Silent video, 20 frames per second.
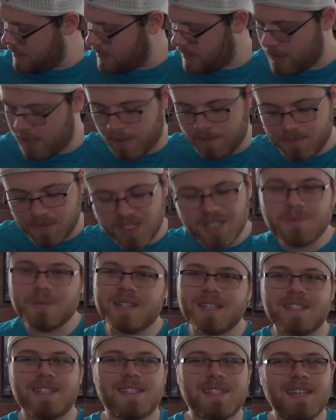you know, just
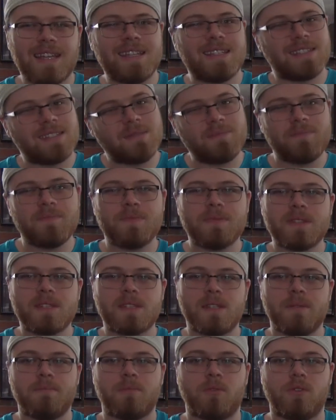because it's nice and
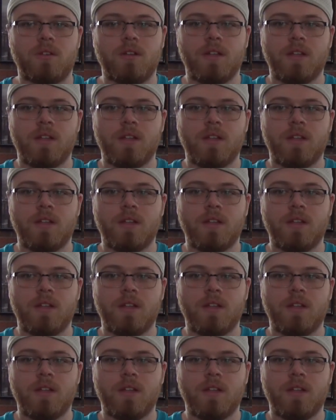simple.